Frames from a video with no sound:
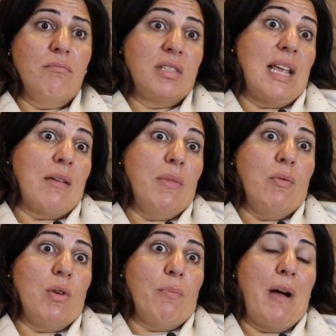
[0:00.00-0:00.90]

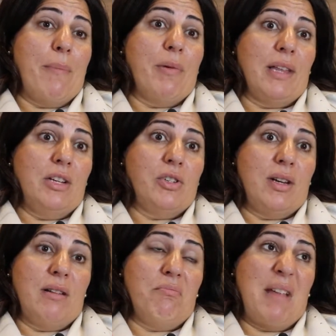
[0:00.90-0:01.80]
segment, one
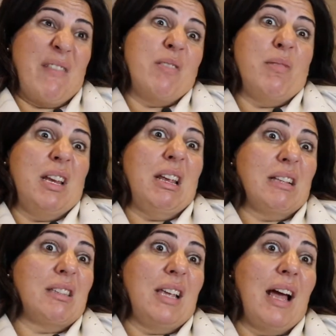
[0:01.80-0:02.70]
population, and everybody
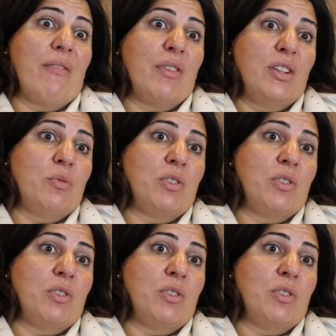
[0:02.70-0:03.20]
gets the average,